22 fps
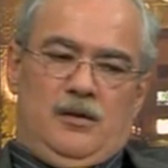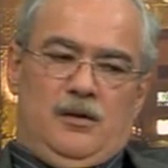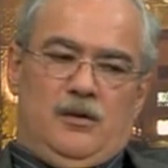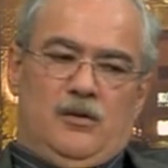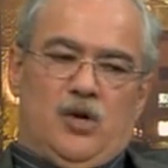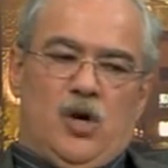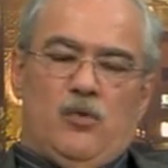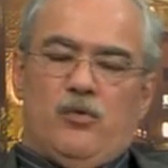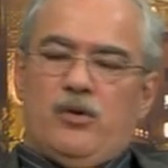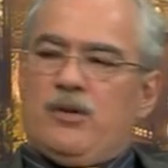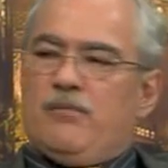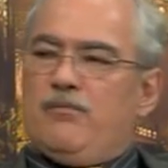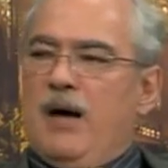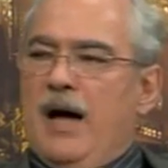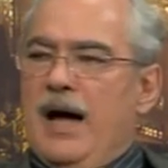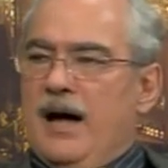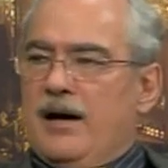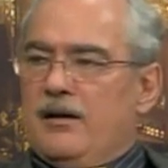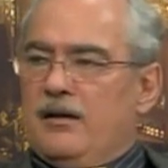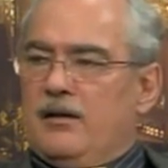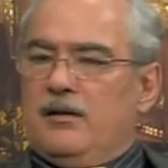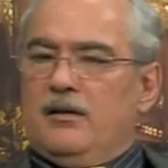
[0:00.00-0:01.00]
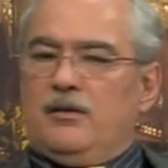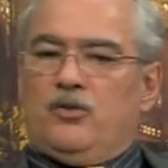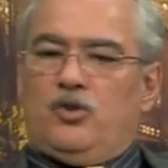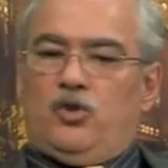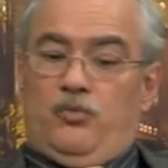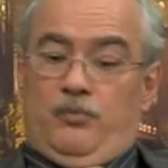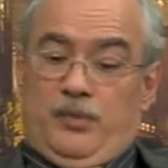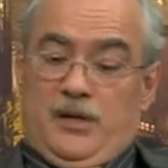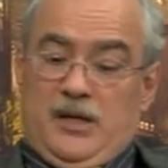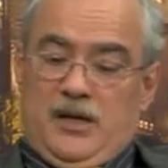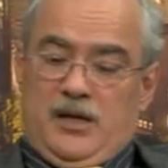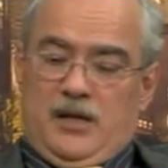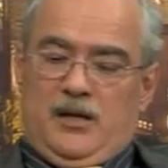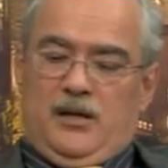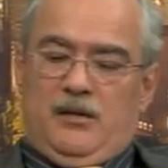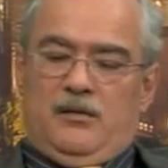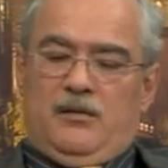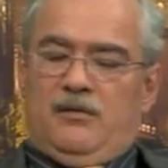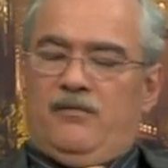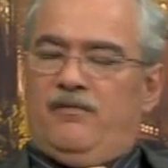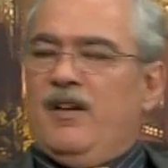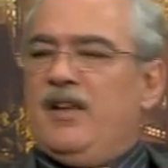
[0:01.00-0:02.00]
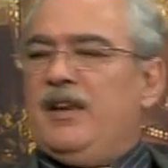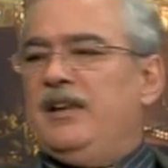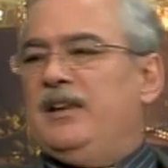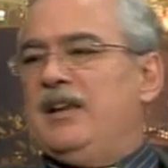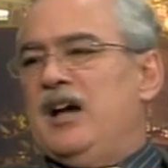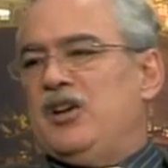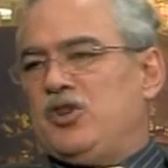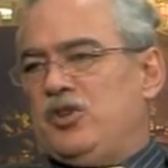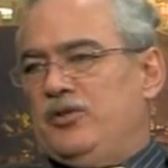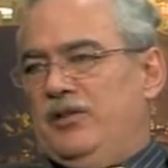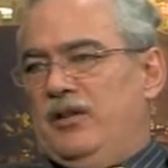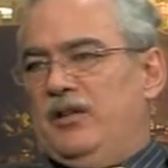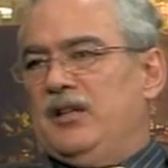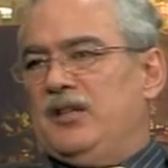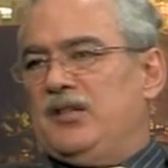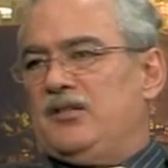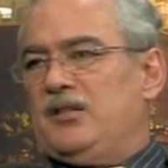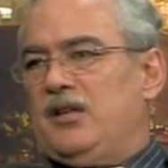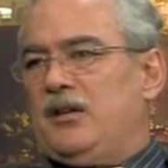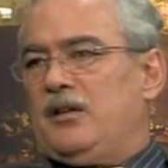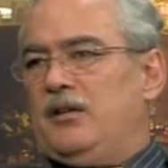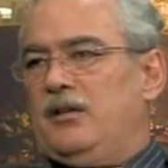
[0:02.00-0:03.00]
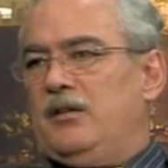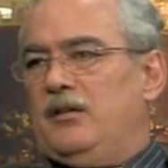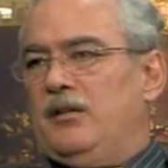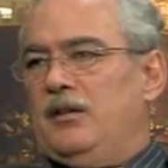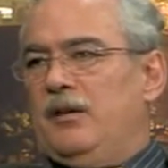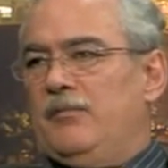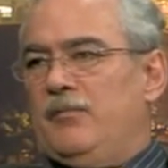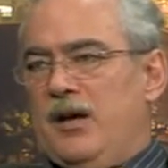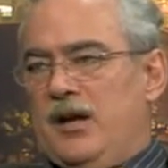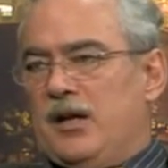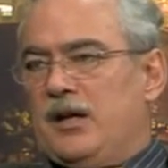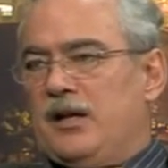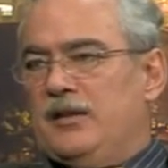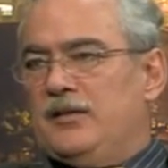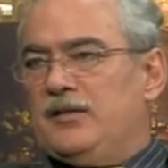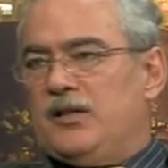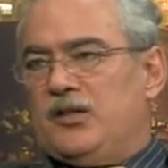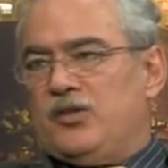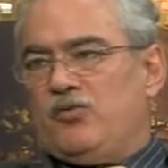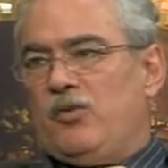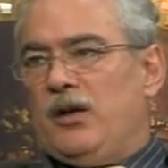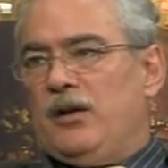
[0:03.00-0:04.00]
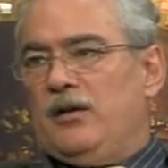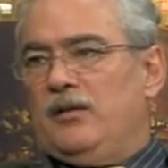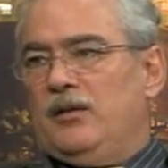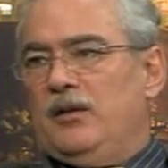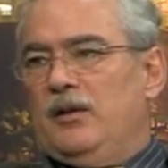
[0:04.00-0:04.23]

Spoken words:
going back to be very nationalistic Americans as well.